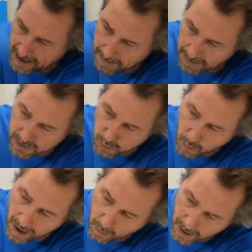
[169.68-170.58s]
But this
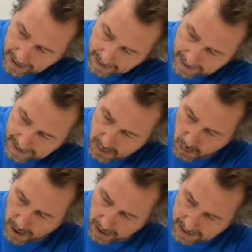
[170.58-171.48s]
white one as
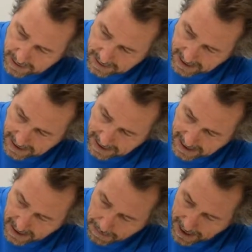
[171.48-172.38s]
well is
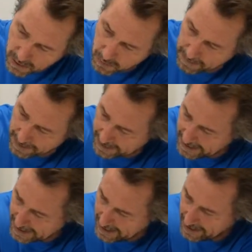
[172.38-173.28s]
as a base one. But
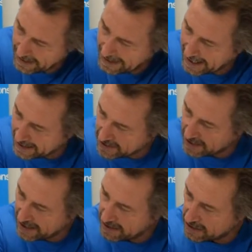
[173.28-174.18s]
the
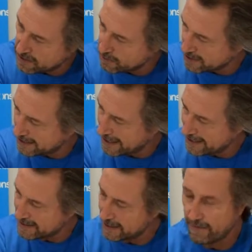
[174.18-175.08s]
colors, these are the sorts of
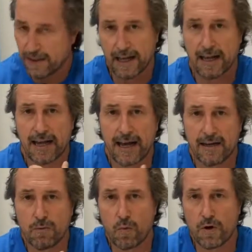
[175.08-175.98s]
colors that give you that
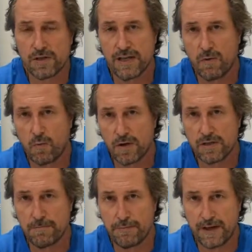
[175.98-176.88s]
colored wash, that
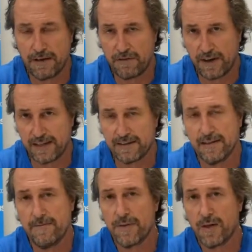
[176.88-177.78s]
washed effect,
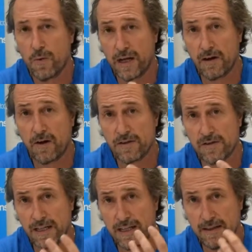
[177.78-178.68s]
where you can either
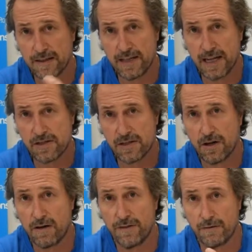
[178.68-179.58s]
see the texture
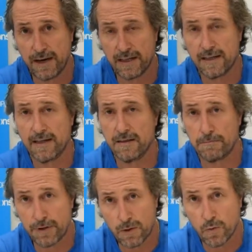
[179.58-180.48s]
of the render, the
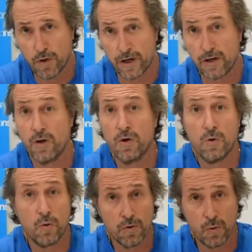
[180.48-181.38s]
brickwork,
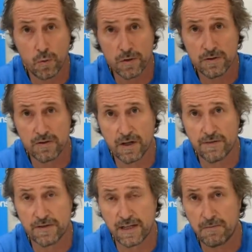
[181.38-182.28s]
or the wood
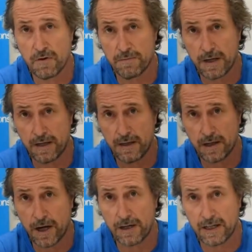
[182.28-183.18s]
surface that you might be
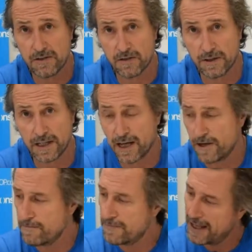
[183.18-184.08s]
coating inside the
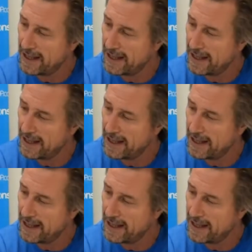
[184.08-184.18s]
home.